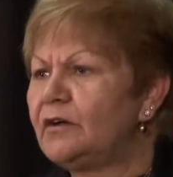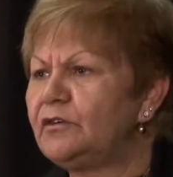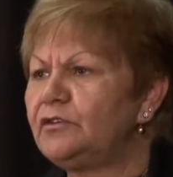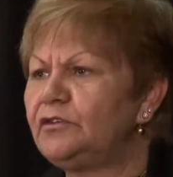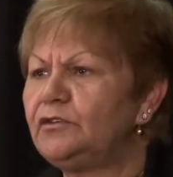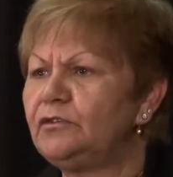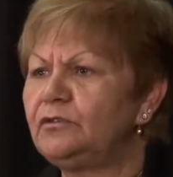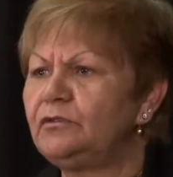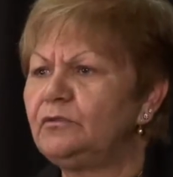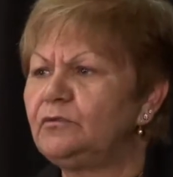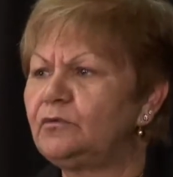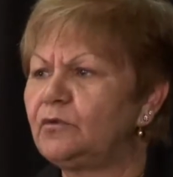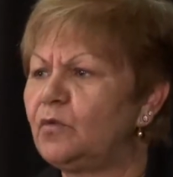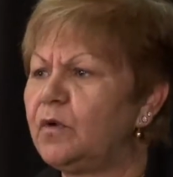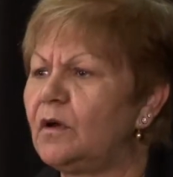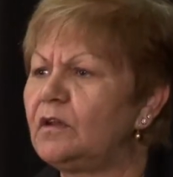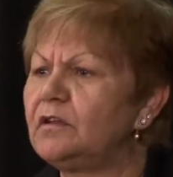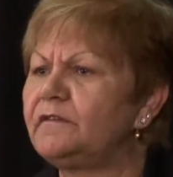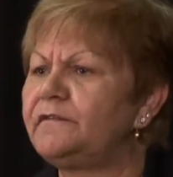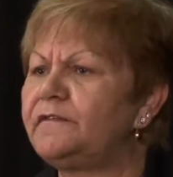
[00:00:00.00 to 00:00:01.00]
you
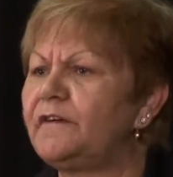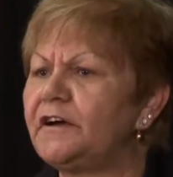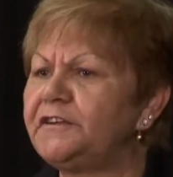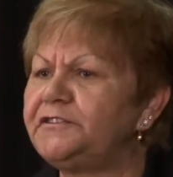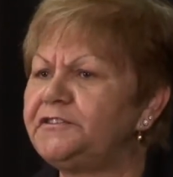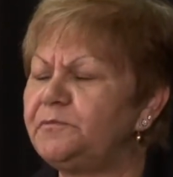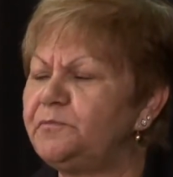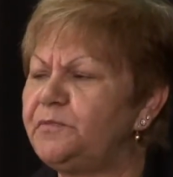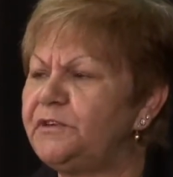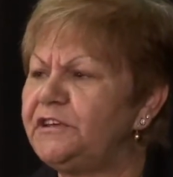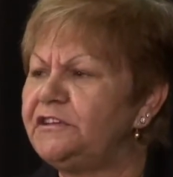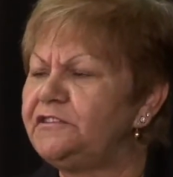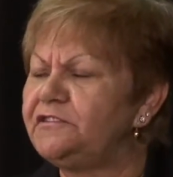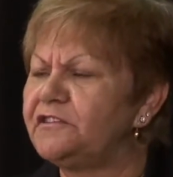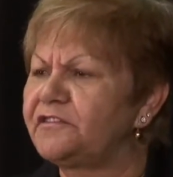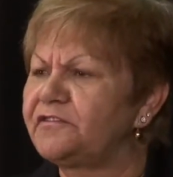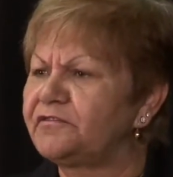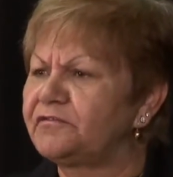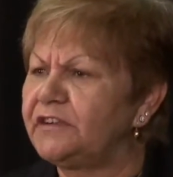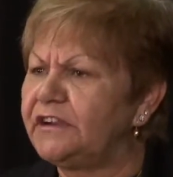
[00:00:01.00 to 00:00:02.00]
qualified to be in
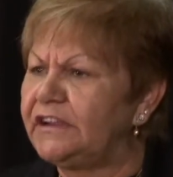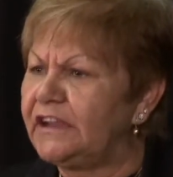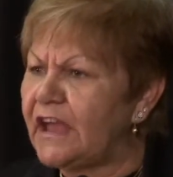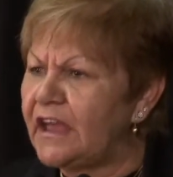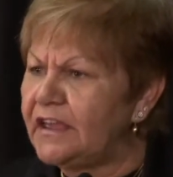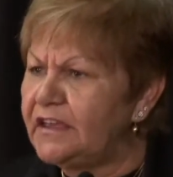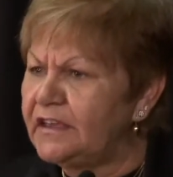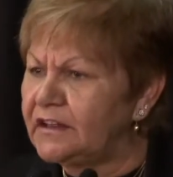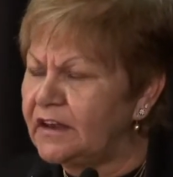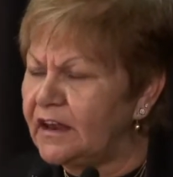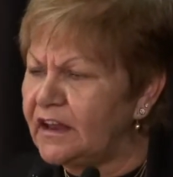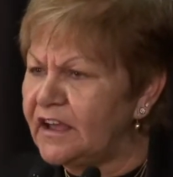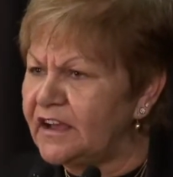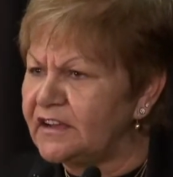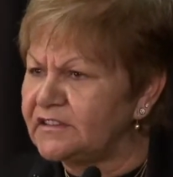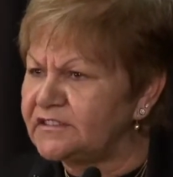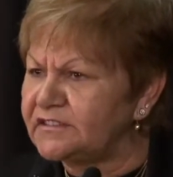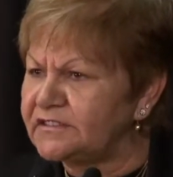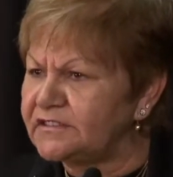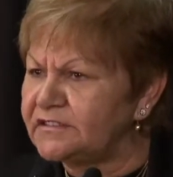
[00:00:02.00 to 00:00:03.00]
the 3A
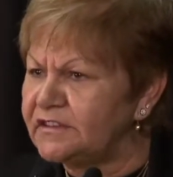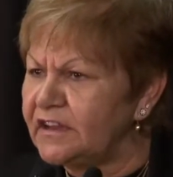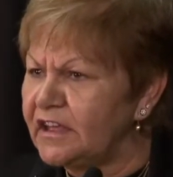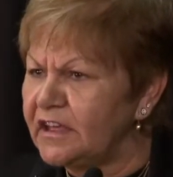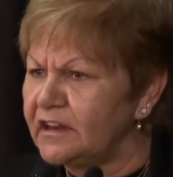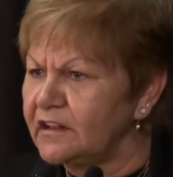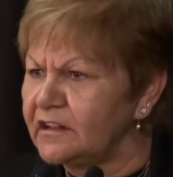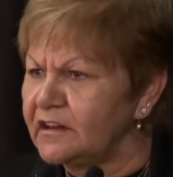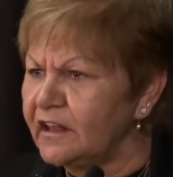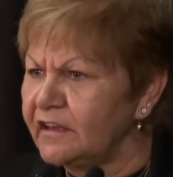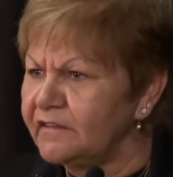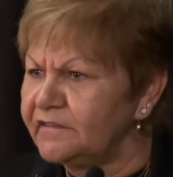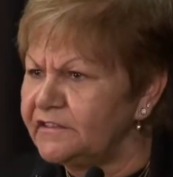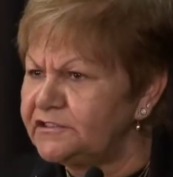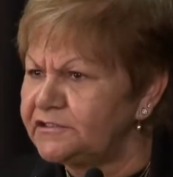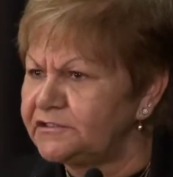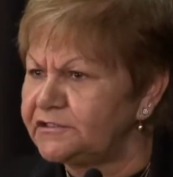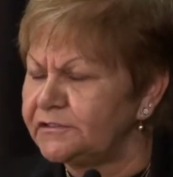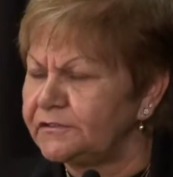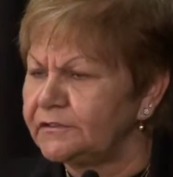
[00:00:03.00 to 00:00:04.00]
class, Naida
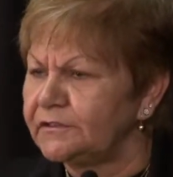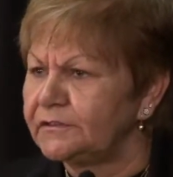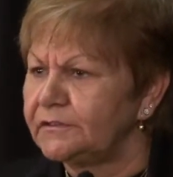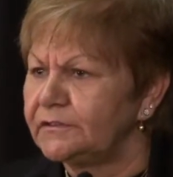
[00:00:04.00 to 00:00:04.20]
Glavich.